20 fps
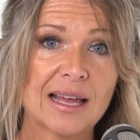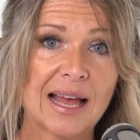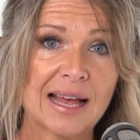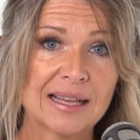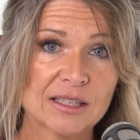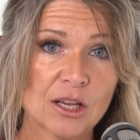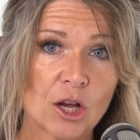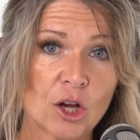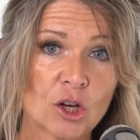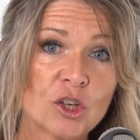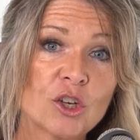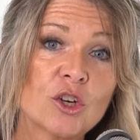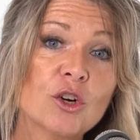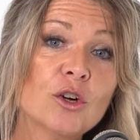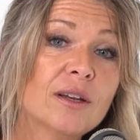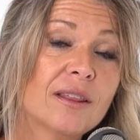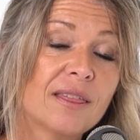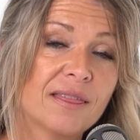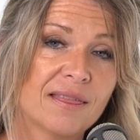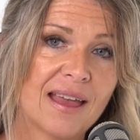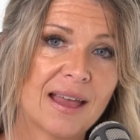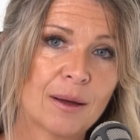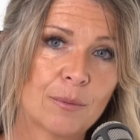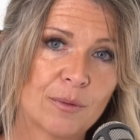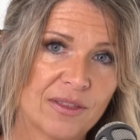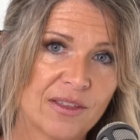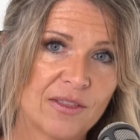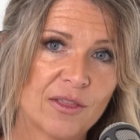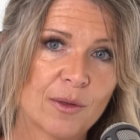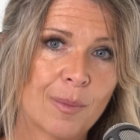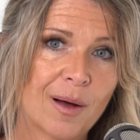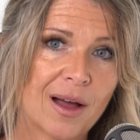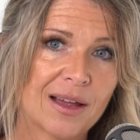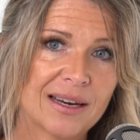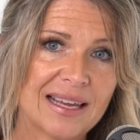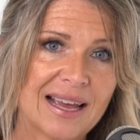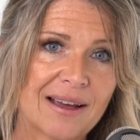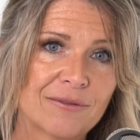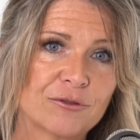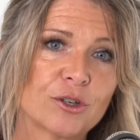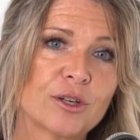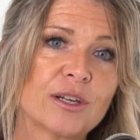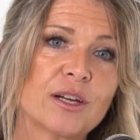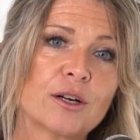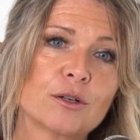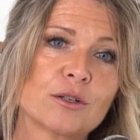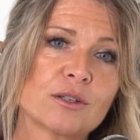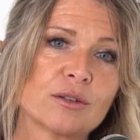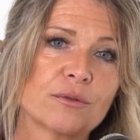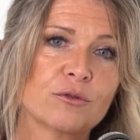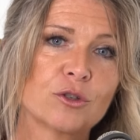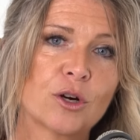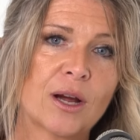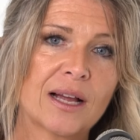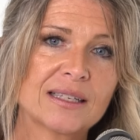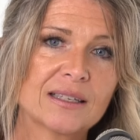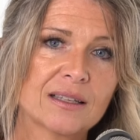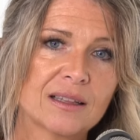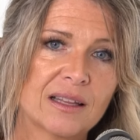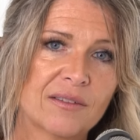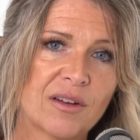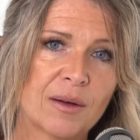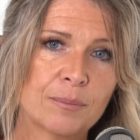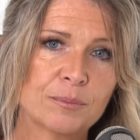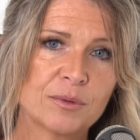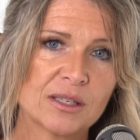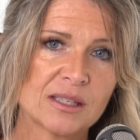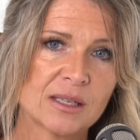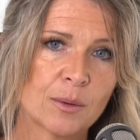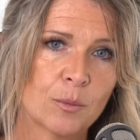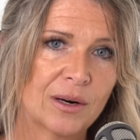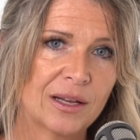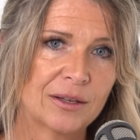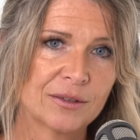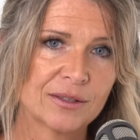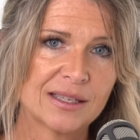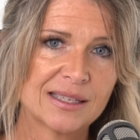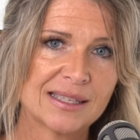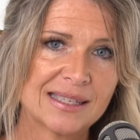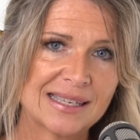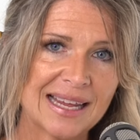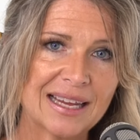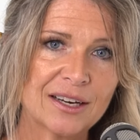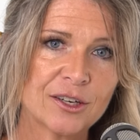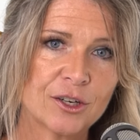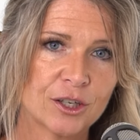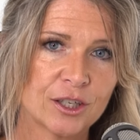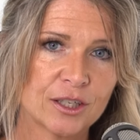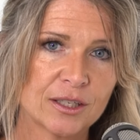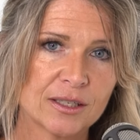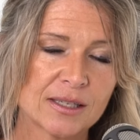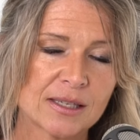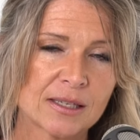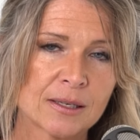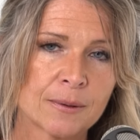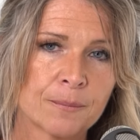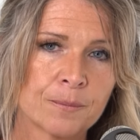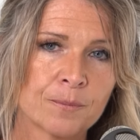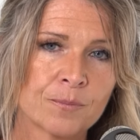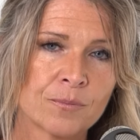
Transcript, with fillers: as a good thing within the body after years of trying to live up to someone else's standards.